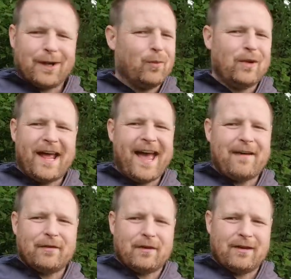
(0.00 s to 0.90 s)
I wouldn't
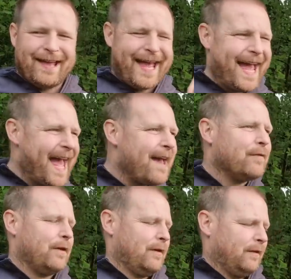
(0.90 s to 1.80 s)

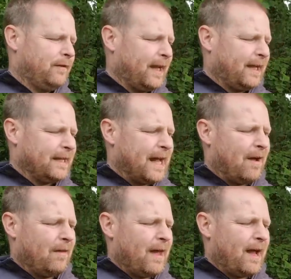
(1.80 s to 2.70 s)
ever take it
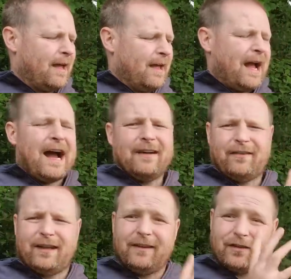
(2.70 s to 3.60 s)
down to that. I'd
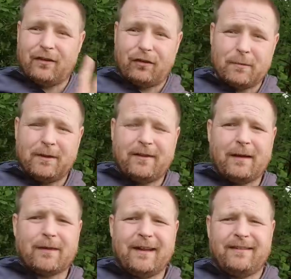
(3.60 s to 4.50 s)
stick to summer
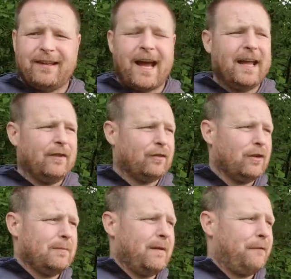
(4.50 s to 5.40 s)
times. Like tonight it's
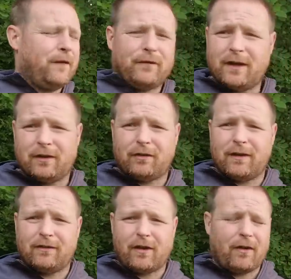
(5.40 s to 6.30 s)
going to be 15
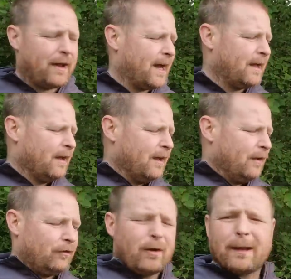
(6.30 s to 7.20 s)
degrees all night.
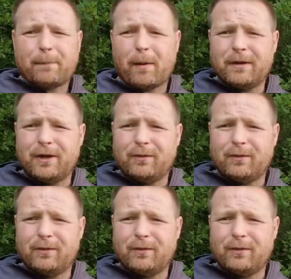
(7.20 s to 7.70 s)
So I'd probably